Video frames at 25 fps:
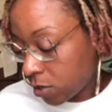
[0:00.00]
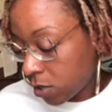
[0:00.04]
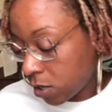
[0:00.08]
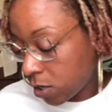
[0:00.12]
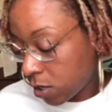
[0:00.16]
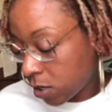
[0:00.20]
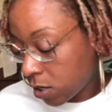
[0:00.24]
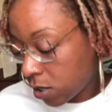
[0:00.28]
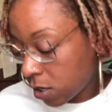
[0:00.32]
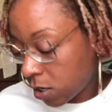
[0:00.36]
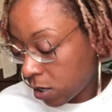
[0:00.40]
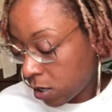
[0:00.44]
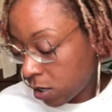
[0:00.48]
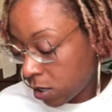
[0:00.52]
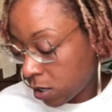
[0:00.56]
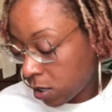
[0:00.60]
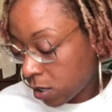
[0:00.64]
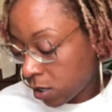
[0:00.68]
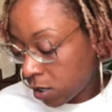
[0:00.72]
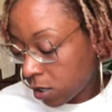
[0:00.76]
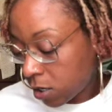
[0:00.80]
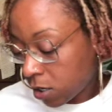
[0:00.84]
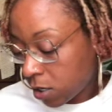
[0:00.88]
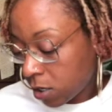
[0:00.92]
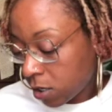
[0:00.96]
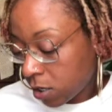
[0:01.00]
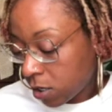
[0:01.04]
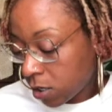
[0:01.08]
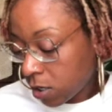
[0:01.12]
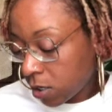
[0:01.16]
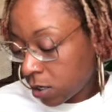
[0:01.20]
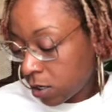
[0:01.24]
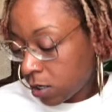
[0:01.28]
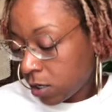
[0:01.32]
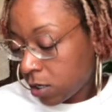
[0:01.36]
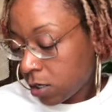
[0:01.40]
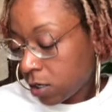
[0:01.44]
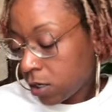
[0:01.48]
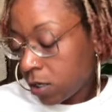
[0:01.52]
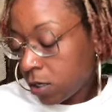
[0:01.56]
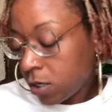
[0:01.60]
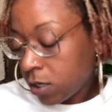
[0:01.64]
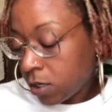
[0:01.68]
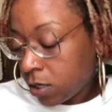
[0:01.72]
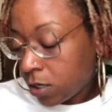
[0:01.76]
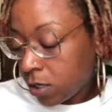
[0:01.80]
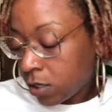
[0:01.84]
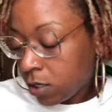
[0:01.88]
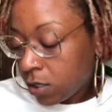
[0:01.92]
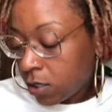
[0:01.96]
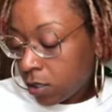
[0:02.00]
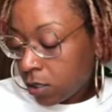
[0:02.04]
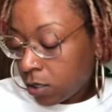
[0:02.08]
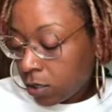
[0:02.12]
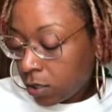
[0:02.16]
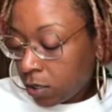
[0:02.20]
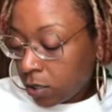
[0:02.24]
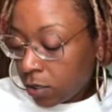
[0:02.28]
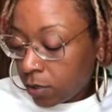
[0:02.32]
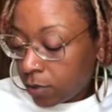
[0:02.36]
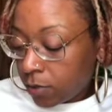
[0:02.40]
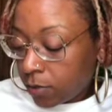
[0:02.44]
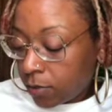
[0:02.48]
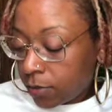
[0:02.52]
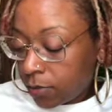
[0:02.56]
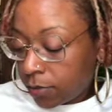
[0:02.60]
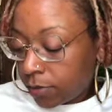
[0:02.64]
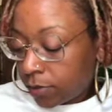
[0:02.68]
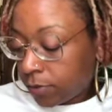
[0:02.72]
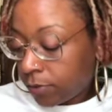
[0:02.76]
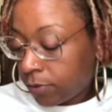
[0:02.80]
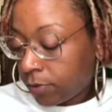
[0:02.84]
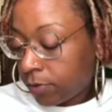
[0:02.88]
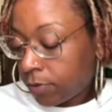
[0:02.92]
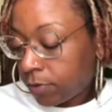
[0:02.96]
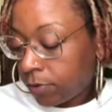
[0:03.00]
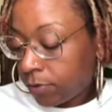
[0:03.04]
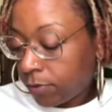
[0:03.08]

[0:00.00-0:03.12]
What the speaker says: No one is speaking in this clip.